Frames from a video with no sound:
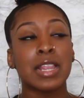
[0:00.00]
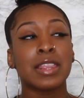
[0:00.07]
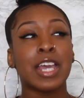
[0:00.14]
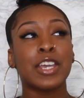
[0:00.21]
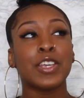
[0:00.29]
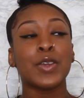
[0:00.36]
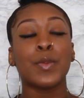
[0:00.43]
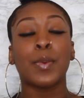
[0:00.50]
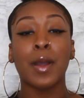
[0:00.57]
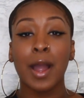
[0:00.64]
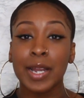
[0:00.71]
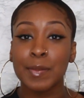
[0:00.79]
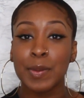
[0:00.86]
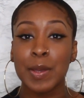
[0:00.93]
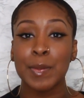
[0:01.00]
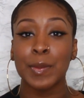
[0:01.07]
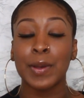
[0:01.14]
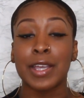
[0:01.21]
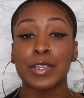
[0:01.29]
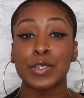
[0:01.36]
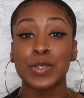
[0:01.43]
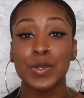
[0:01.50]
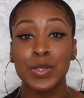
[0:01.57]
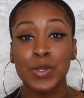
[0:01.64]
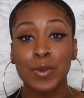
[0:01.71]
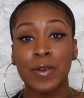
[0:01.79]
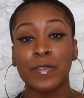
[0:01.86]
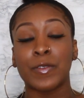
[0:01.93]
Thank you, party people, as
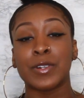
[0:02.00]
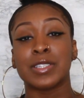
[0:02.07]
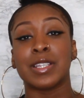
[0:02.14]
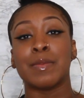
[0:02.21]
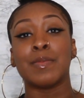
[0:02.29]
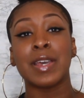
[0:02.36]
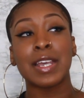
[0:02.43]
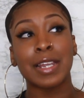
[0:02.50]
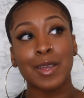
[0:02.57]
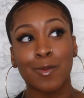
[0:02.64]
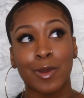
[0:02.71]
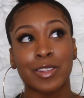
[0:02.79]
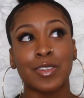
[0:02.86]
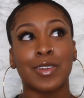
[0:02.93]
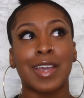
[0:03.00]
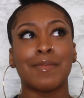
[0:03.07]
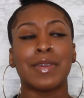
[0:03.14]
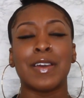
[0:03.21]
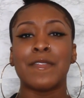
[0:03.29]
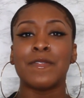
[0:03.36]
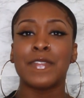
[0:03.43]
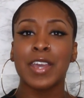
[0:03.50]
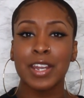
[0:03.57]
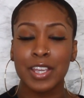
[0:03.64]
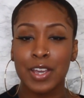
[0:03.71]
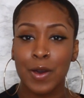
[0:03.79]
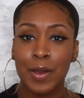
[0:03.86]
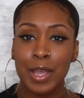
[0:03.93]
usual, for submitting, whether you gave me a
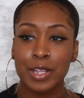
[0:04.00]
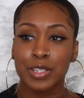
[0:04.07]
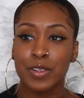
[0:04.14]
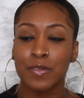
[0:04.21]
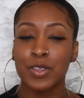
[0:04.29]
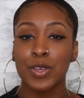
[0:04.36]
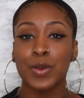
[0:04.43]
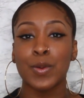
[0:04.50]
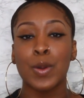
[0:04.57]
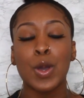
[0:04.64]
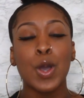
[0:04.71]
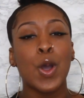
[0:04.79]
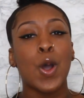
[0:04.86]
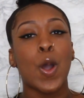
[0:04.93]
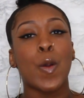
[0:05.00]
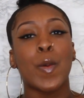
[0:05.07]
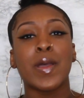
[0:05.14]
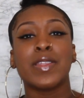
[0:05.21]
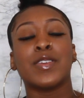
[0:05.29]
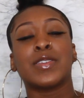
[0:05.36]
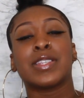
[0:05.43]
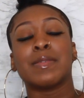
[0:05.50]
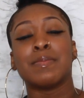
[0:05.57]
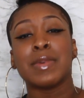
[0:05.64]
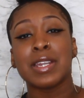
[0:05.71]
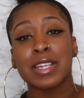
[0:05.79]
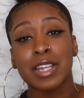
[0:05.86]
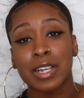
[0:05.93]
video interview or whether you
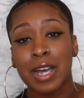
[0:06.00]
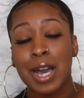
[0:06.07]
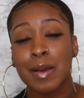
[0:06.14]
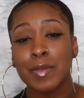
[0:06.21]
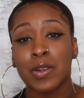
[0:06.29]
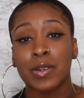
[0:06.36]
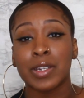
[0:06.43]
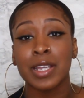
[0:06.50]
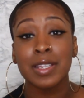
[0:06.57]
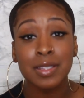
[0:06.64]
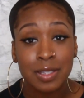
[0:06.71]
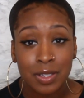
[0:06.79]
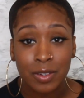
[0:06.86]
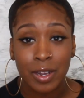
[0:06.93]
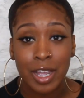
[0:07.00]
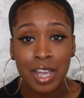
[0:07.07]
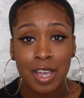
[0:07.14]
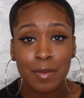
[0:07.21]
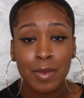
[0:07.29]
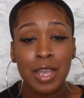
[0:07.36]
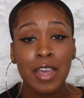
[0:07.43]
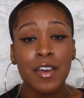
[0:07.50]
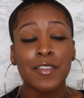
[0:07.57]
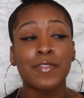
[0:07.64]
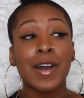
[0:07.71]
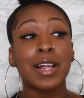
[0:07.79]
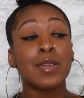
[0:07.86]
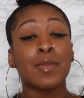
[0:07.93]
submitted a comment on Instagram.
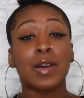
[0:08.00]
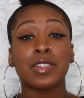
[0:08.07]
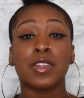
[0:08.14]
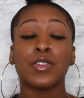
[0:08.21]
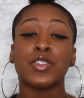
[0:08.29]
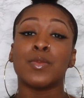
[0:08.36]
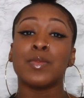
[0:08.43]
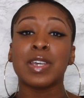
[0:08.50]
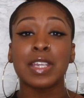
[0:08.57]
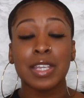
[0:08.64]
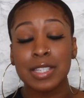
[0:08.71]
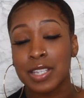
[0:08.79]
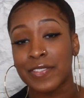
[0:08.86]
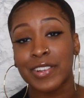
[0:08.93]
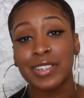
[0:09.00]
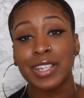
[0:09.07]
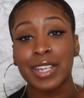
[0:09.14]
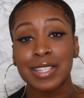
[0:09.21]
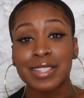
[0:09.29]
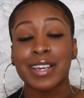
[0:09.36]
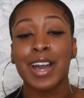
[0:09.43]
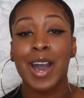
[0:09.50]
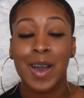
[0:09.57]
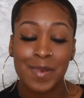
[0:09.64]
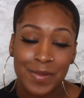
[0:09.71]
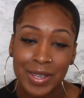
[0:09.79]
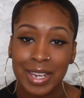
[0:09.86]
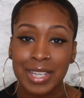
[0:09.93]
Follow my social medias if you're looking to
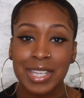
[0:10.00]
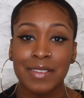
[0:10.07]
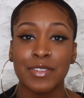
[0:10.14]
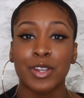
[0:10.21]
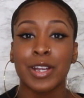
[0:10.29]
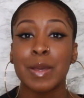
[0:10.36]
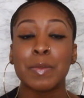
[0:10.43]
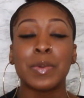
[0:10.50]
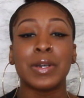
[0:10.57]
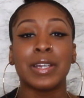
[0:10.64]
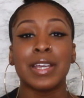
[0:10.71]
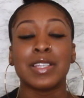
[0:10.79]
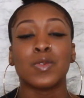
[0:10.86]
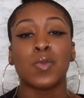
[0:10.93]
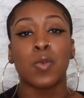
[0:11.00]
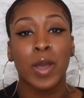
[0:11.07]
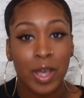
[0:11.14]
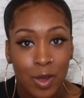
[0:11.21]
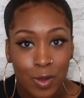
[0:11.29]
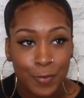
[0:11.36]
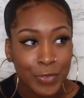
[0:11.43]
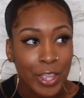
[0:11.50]
comment and give your input as well.